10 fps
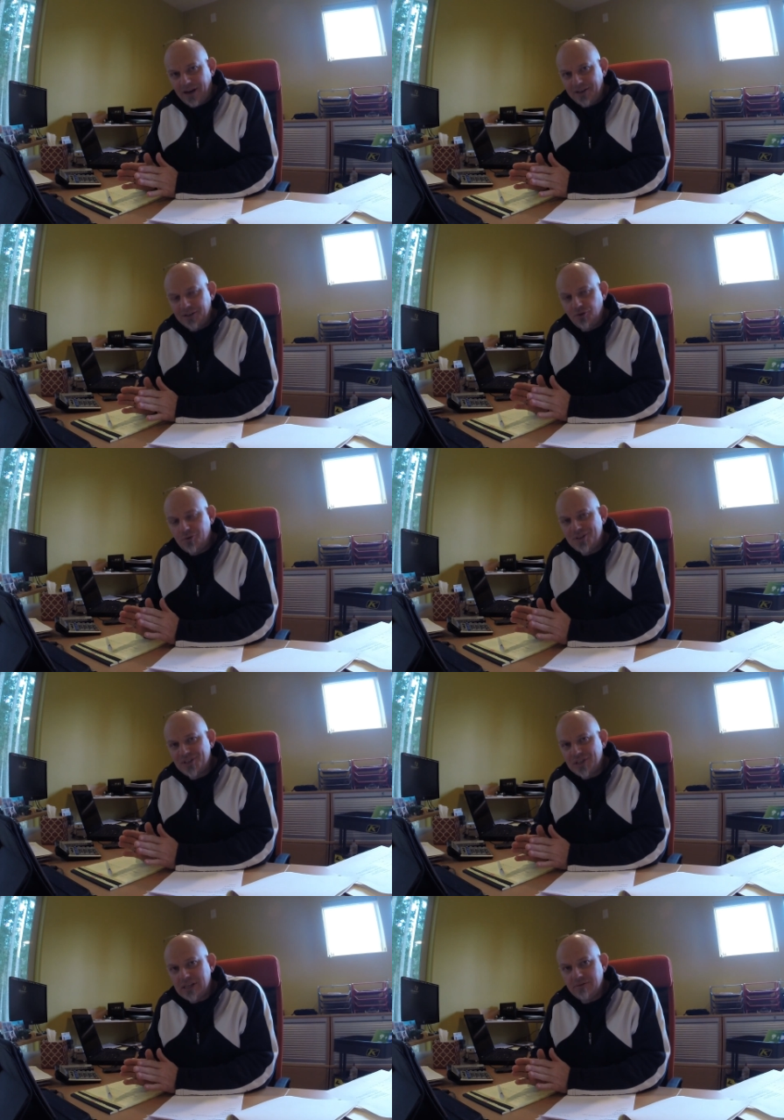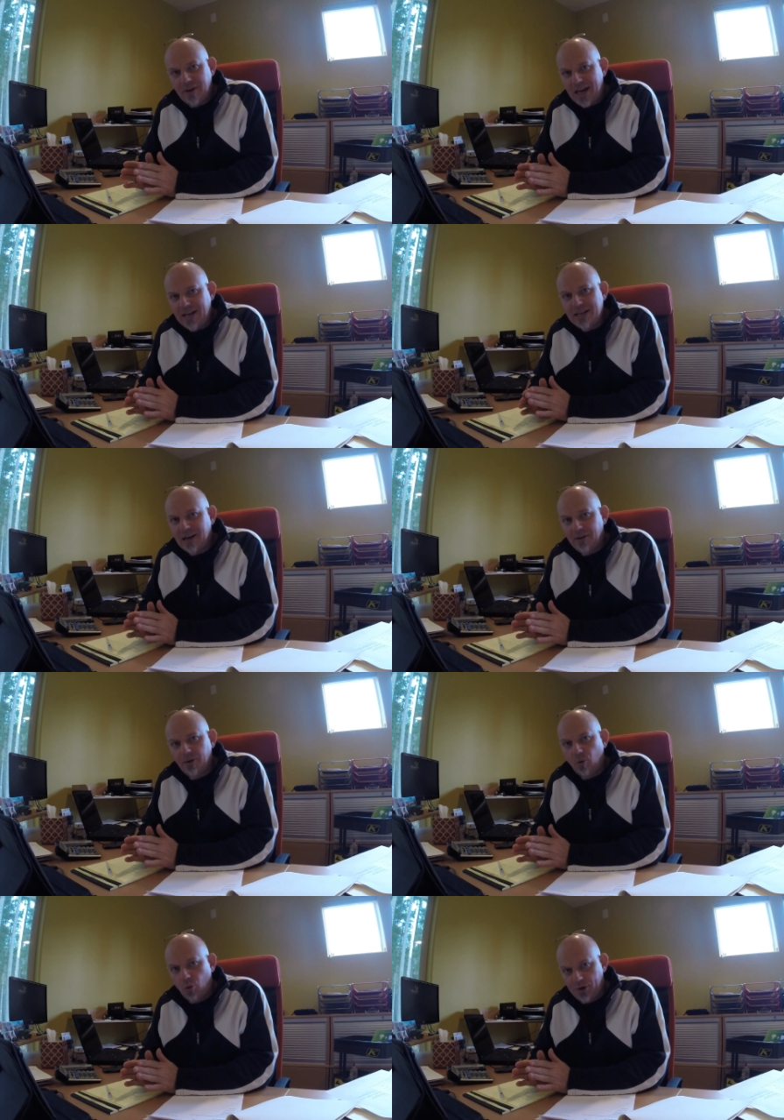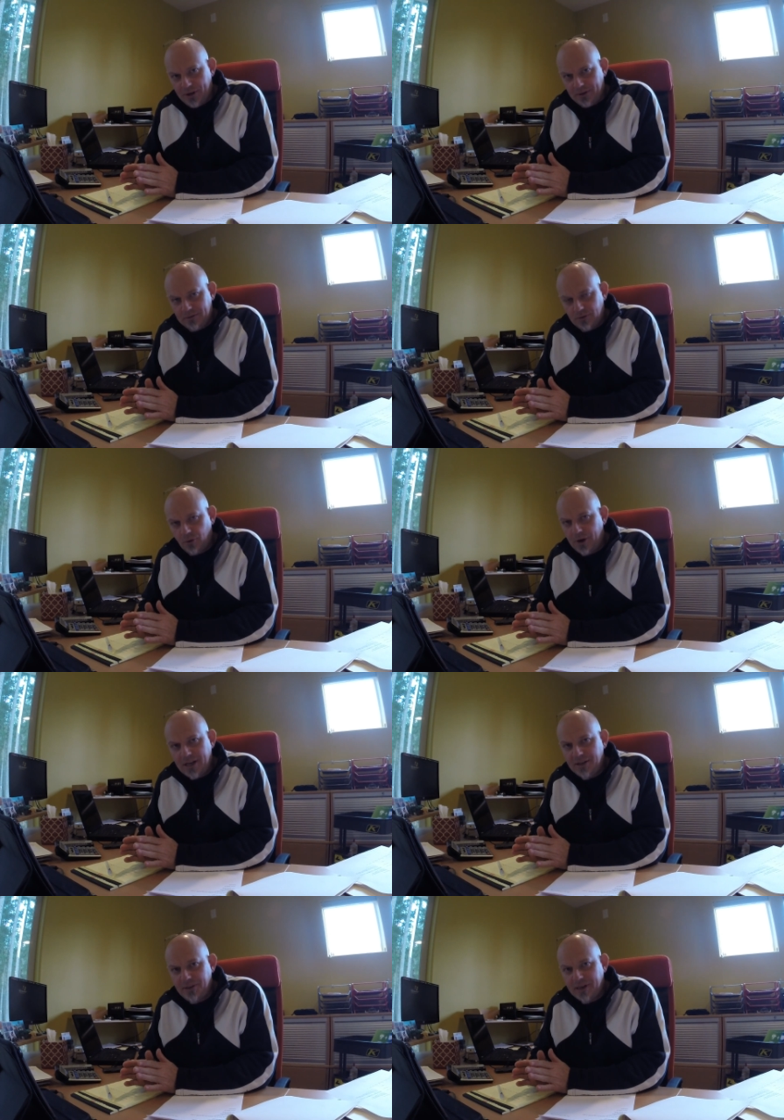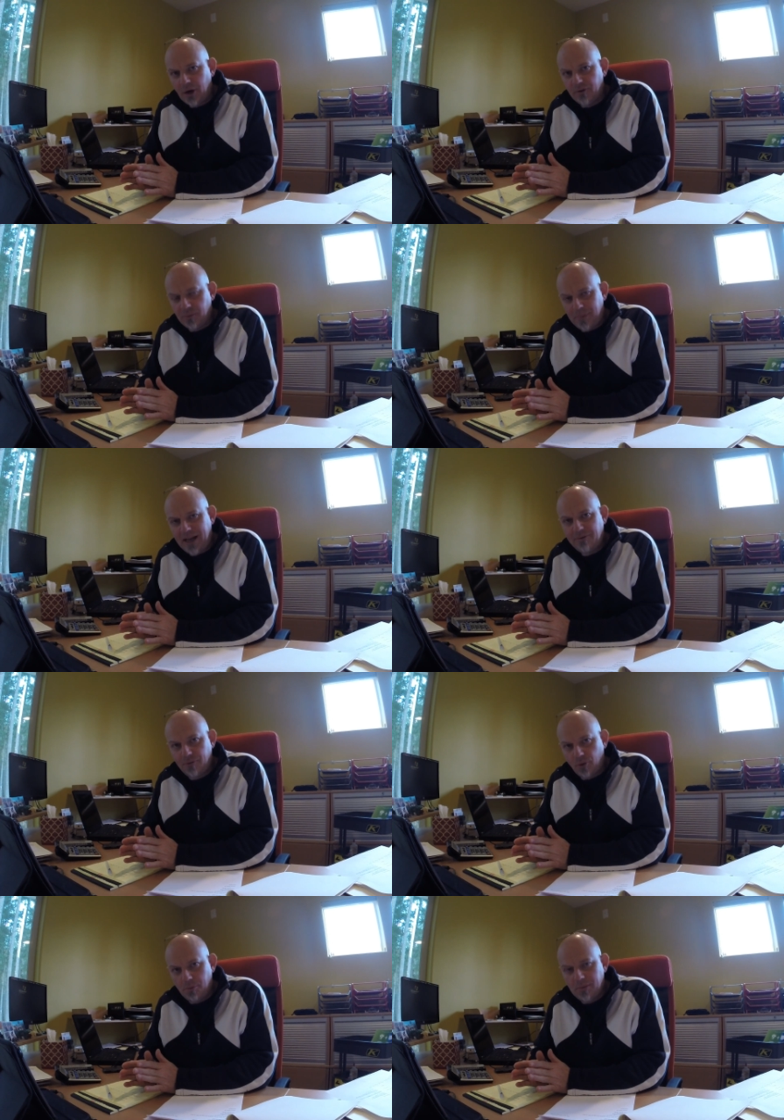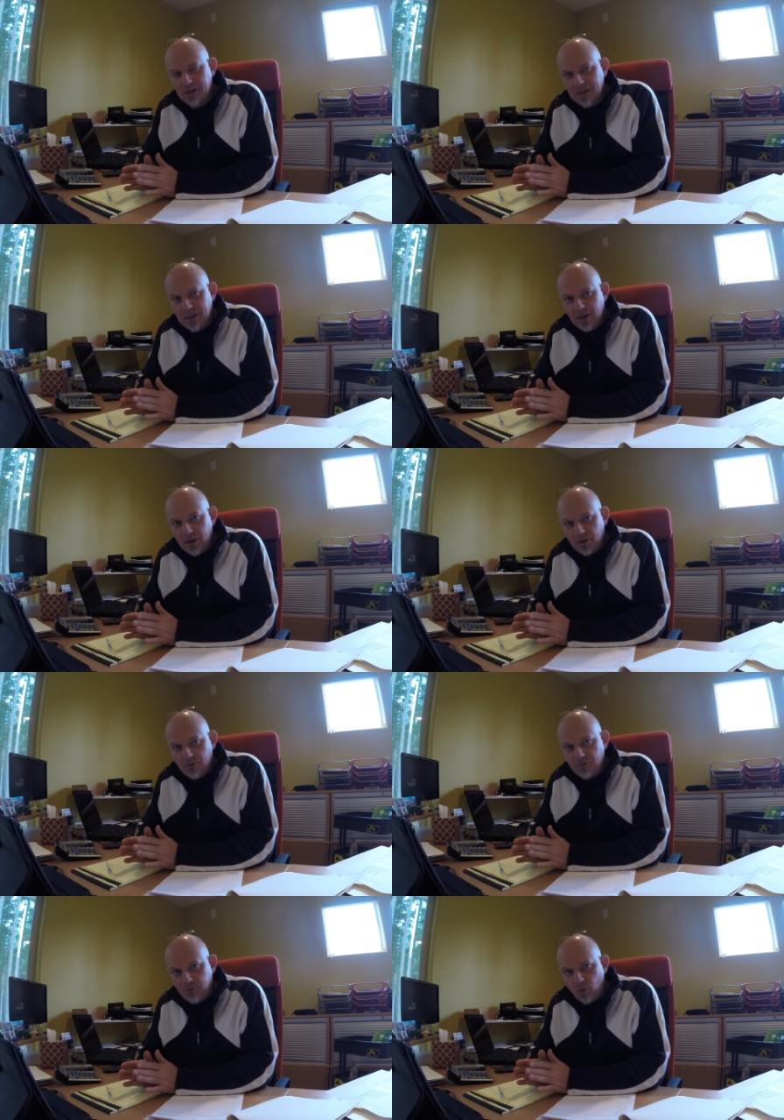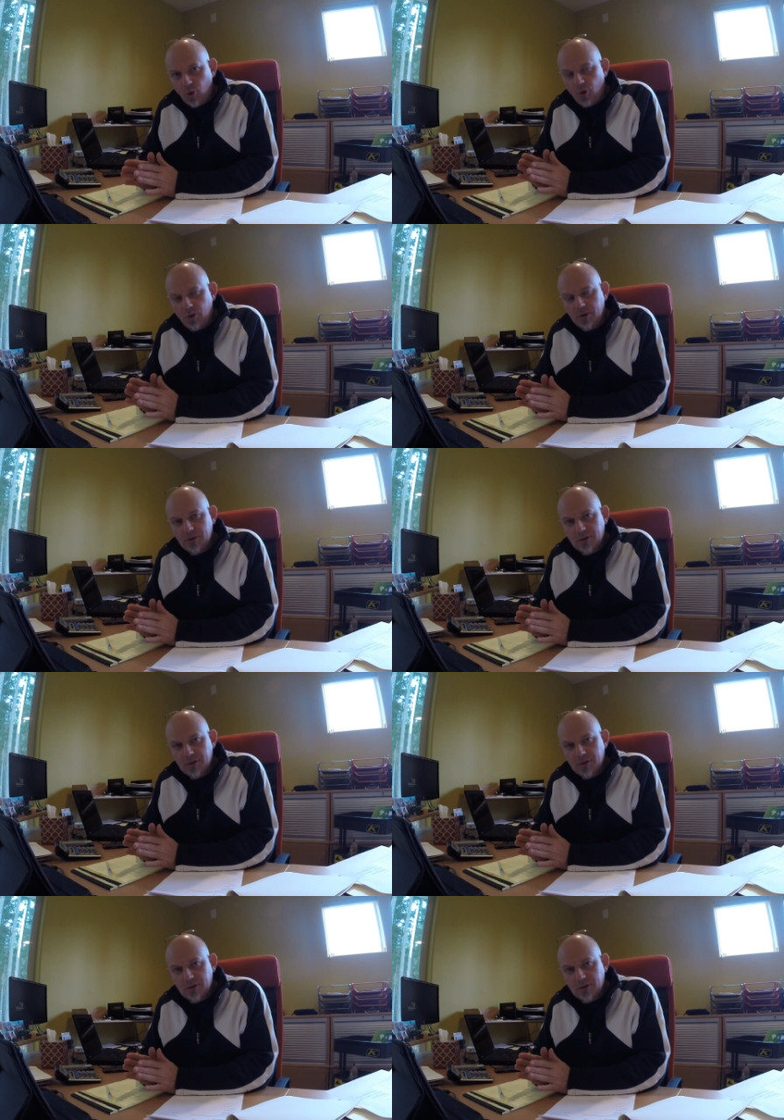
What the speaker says: I didn't receive any other order or anything over the platform for